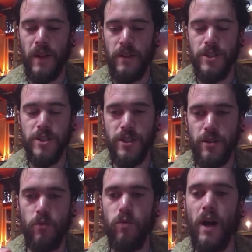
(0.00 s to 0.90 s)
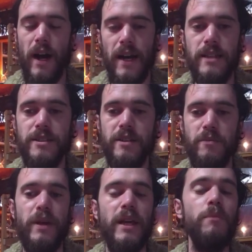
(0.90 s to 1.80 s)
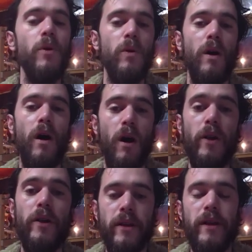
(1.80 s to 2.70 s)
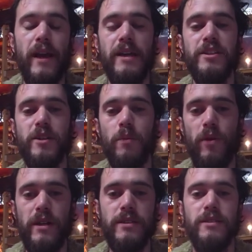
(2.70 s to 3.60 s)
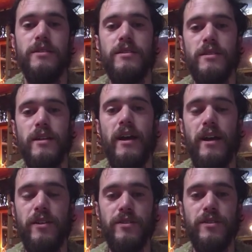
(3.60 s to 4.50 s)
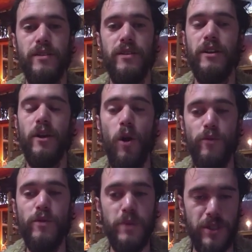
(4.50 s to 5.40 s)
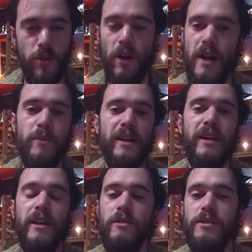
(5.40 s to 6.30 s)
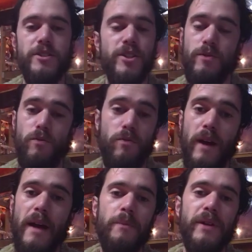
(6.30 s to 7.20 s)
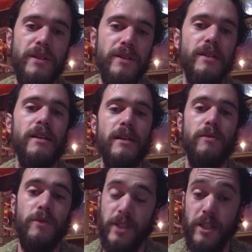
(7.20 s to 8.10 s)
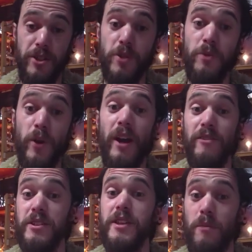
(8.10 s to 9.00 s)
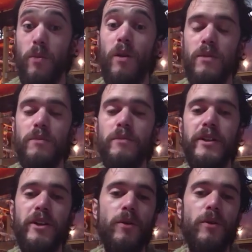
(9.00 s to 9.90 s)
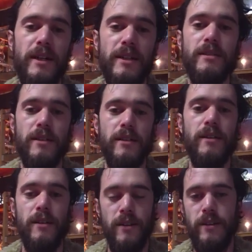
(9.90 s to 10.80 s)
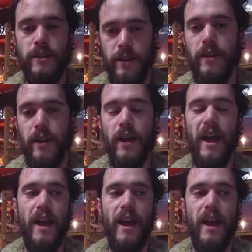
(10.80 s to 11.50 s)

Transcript: just the rise in people on antidepressants and the overprescribing here is just rampant. Yeah. Which I assume you have the same problem oh, in yeah. the US. Absolutely.